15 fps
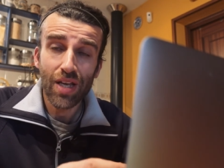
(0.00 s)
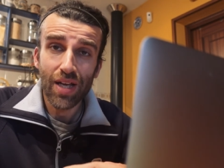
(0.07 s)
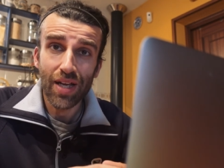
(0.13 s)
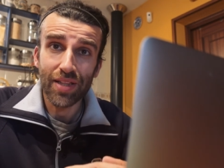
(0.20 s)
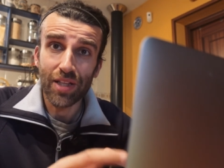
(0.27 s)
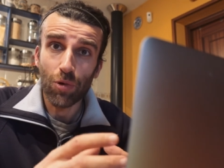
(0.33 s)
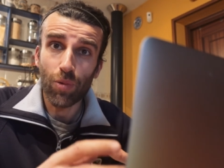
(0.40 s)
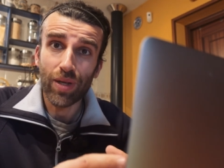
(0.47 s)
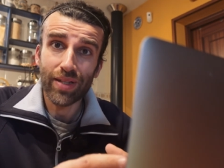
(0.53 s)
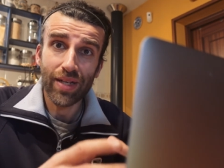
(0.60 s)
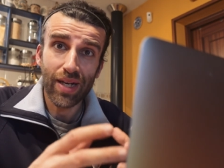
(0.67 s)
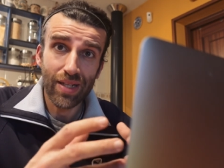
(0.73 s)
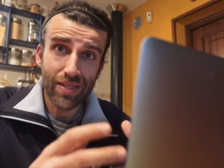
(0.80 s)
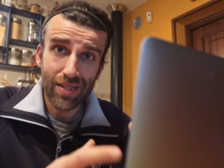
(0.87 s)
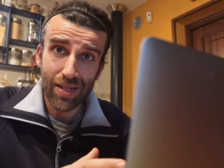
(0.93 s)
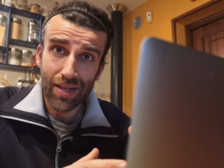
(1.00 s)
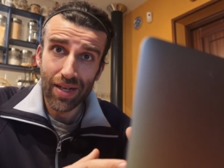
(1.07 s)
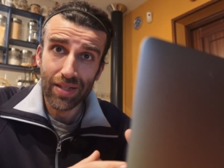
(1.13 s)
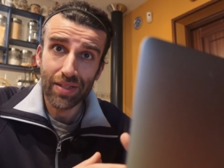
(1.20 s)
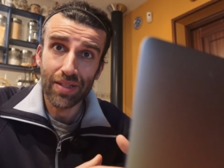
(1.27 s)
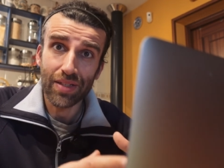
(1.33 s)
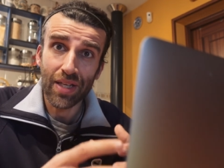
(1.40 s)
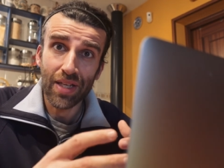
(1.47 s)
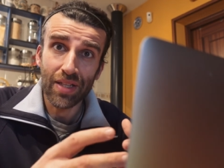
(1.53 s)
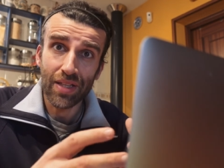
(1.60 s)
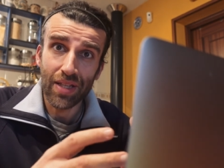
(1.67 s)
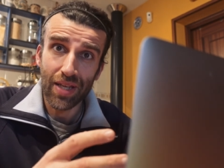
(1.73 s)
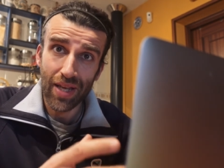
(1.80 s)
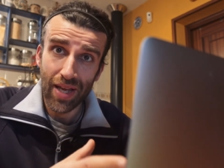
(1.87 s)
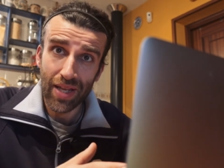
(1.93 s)
and the one that I selected in
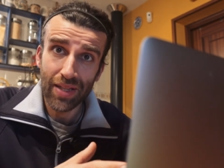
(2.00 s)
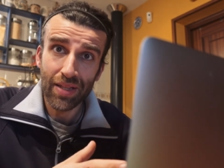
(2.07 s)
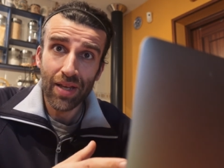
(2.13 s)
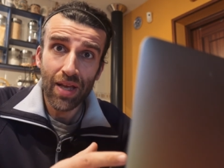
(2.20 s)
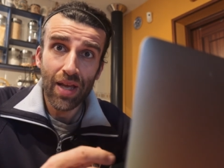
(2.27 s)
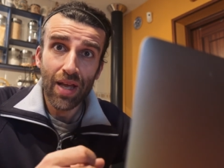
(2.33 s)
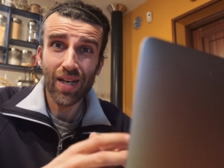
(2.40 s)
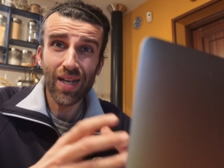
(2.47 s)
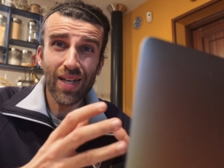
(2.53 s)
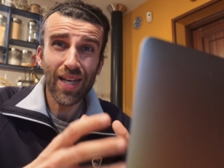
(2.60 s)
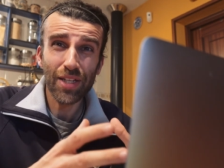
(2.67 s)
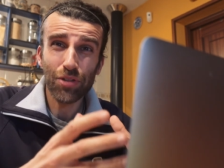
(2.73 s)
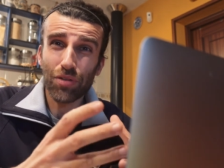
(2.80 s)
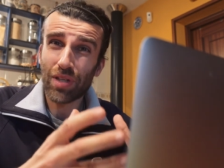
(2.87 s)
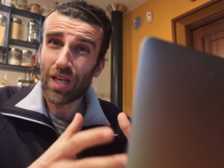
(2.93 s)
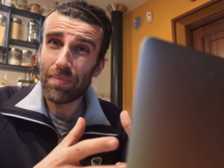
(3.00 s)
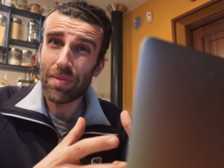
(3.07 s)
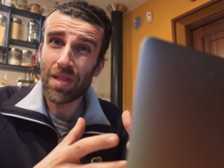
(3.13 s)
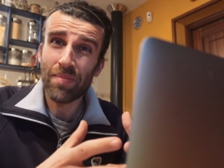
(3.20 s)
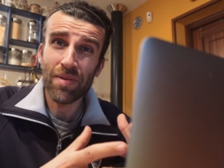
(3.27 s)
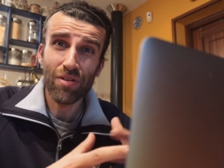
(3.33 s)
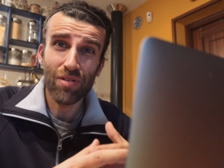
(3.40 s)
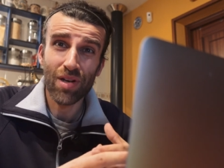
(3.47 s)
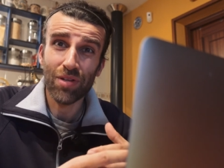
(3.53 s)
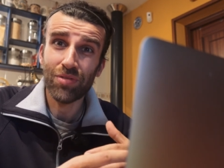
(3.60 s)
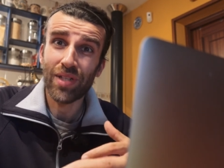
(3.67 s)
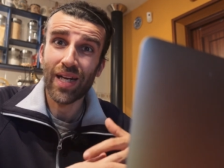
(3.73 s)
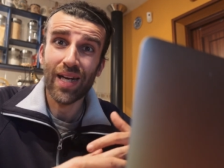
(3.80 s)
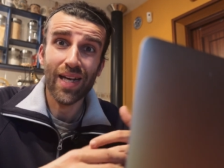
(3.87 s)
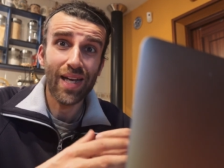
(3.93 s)
the end. I like to keep them around,
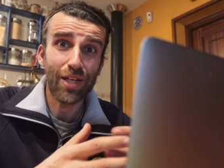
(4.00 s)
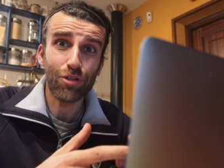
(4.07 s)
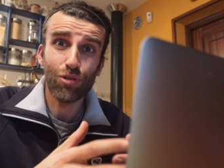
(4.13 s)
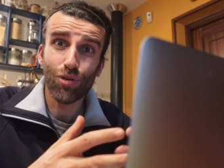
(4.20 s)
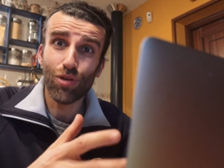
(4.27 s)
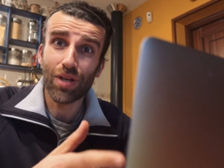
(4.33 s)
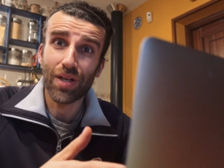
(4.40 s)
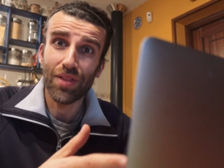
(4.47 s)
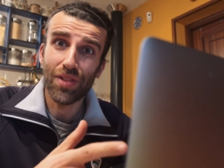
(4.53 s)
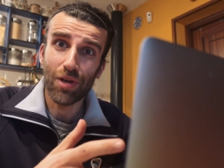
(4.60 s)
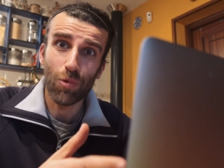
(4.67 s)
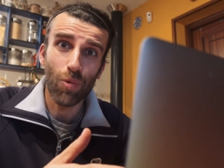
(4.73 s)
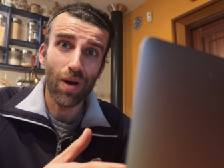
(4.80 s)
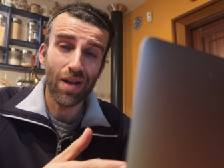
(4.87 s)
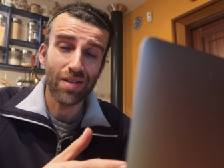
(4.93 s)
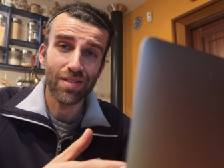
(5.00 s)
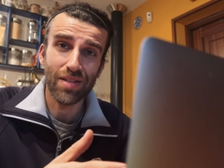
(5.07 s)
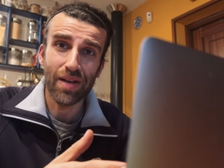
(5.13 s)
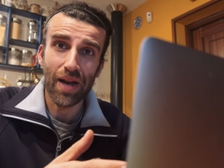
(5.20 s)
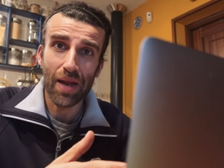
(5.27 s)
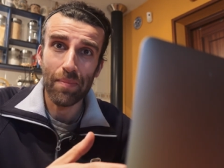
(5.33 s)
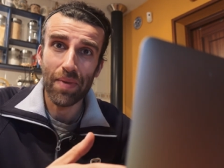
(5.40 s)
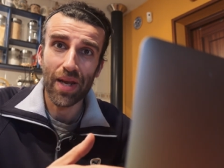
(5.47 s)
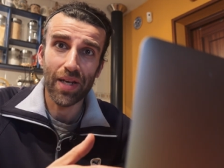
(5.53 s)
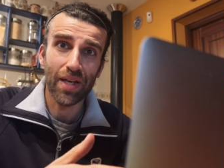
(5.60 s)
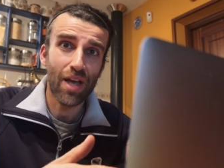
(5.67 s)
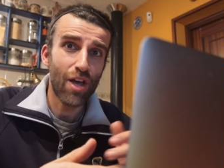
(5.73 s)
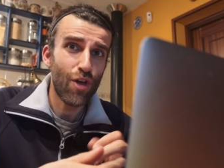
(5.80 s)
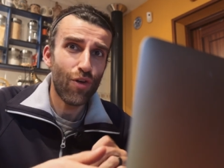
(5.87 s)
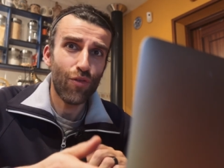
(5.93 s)
and I like to look at the ones that I made
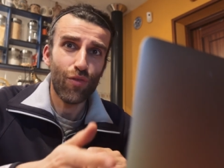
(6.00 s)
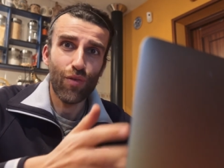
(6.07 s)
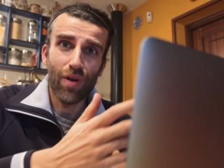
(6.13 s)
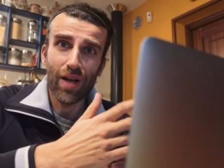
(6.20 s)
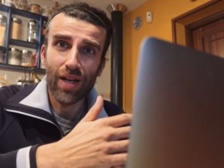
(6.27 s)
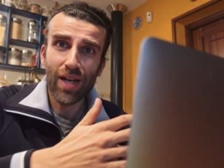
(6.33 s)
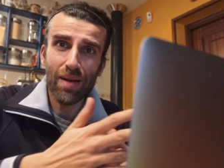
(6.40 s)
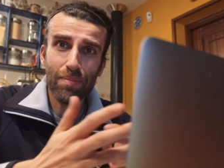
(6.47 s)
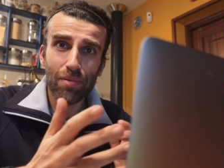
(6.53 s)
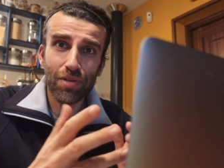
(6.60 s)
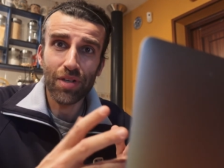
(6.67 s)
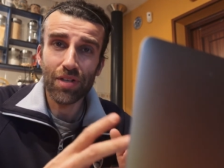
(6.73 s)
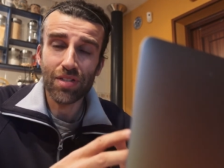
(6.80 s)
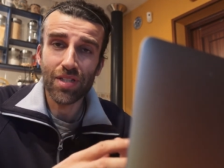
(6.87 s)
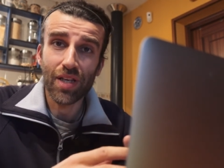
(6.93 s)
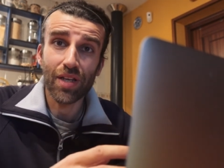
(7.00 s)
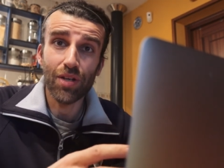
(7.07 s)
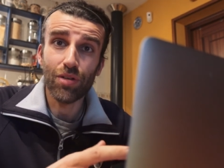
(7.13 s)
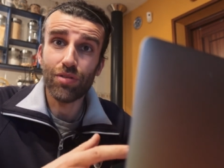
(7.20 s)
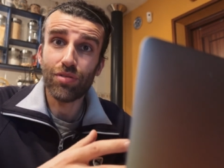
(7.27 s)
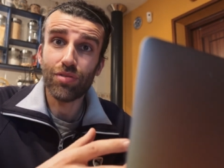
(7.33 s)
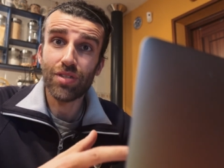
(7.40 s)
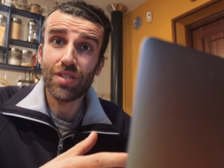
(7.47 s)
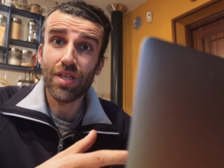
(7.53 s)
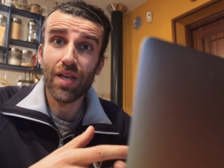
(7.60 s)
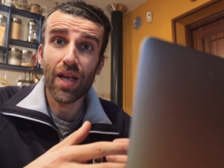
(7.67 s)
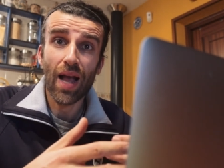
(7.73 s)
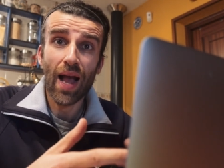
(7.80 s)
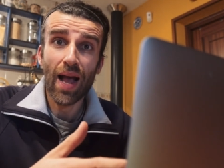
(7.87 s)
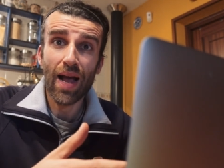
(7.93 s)
from a couple years ago to
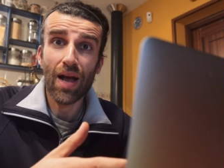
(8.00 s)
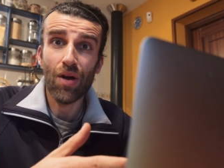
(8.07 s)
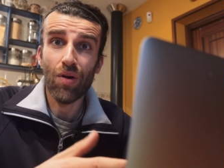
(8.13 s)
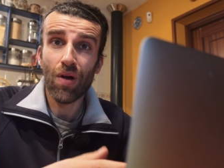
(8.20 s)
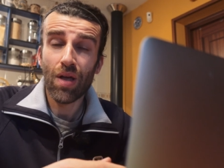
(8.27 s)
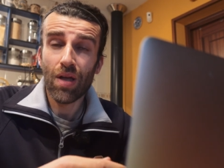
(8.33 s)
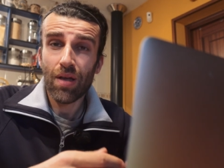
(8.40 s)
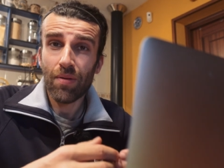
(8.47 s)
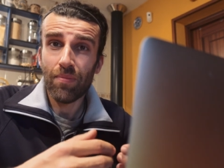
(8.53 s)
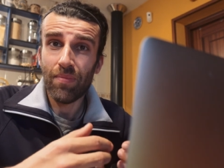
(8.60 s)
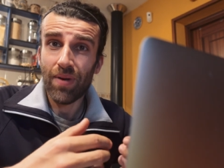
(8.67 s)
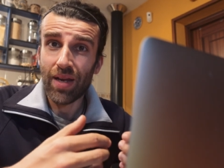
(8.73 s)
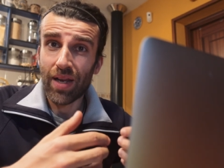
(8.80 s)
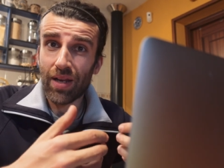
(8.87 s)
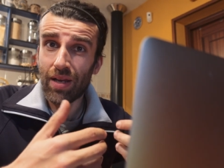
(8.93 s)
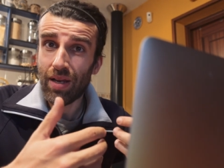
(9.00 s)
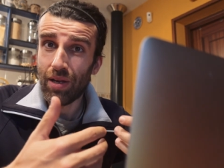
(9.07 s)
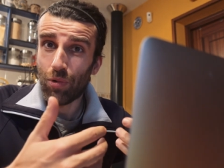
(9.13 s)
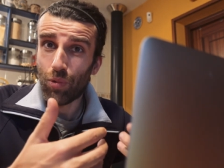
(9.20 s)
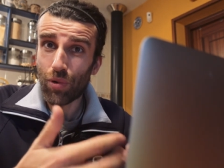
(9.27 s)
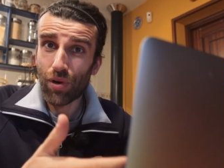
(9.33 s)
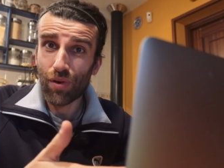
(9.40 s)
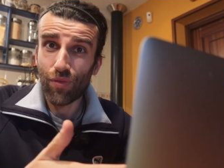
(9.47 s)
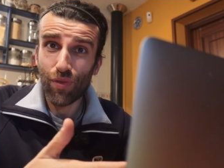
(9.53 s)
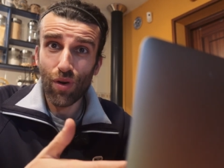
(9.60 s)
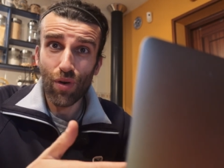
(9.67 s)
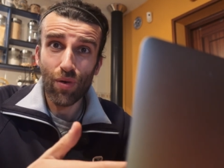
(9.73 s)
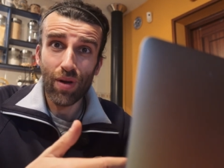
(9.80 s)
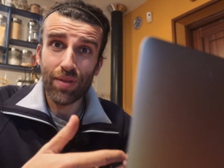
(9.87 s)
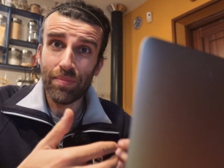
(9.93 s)
see how my uh,
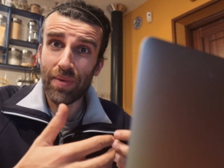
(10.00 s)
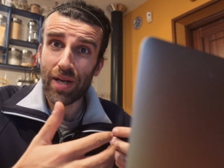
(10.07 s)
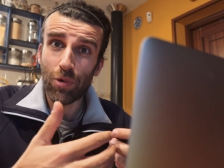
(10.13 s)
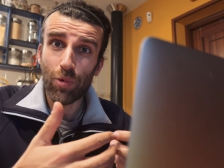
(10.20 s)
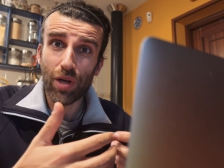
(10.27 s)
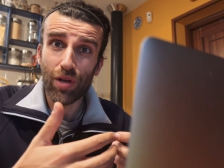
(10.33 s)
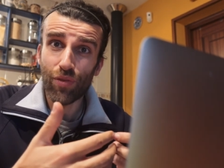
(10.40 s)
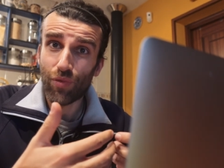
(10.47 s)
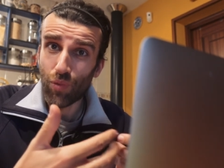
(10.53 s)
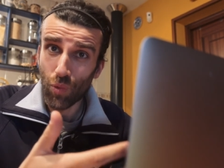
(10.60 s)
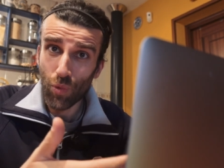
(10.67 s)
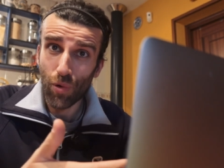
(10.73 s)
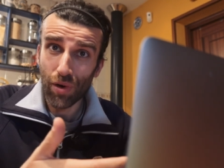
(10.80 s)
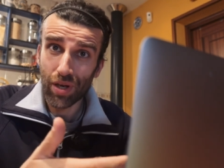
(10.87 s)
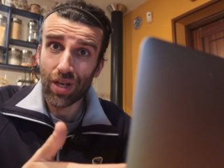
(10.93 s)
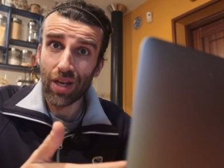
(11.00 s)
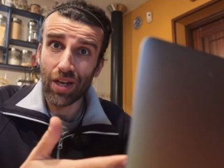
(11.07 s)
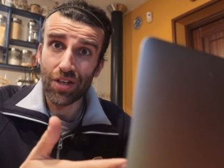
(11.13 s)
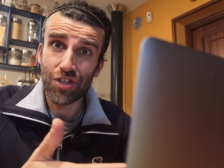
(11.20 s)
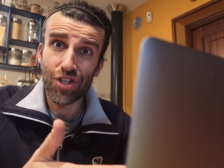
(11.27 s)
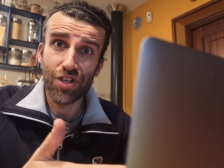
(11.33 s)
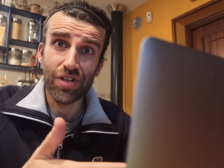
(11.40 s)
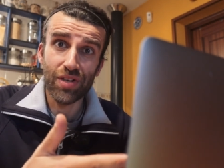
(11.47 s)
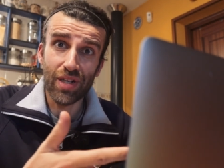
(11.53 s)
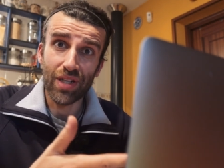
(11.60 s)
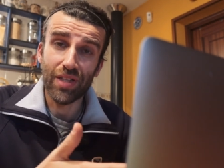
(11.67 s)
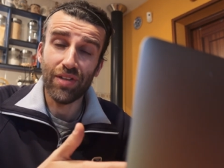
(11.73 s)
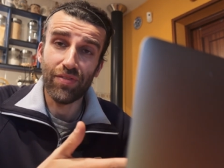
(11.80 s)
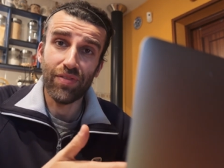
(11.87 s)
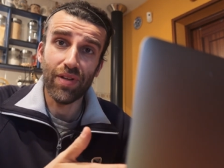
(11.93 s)
workflow and my way of working in general
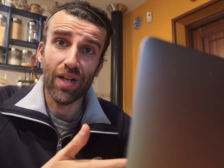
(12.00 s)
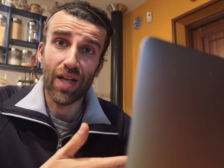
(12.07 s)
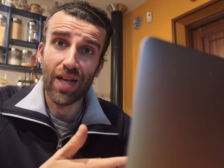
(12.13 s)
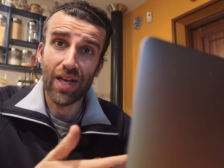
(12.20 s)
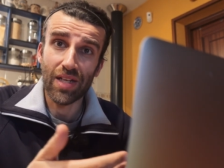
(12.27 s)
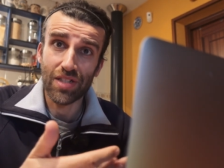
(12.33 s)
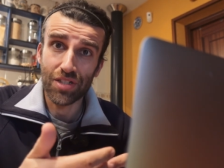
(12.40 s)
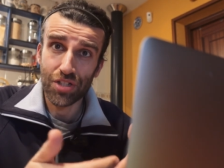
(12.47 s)
in the field has